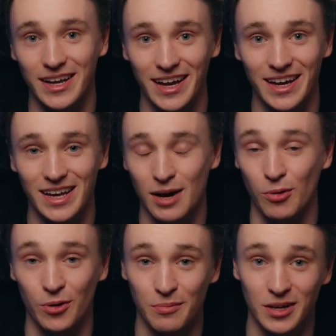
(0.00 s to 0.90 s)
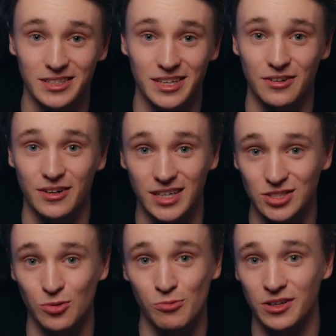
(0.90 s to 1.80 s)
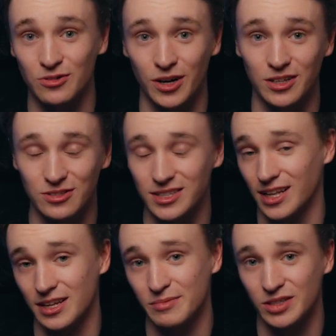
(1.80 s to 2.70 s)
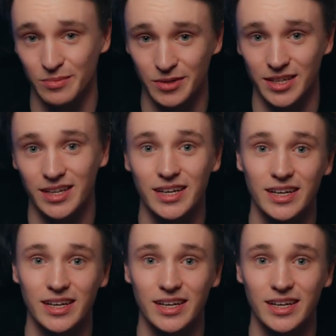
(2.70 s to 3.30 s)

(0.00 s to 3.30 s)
a appointment setter and someone trying to sell them something.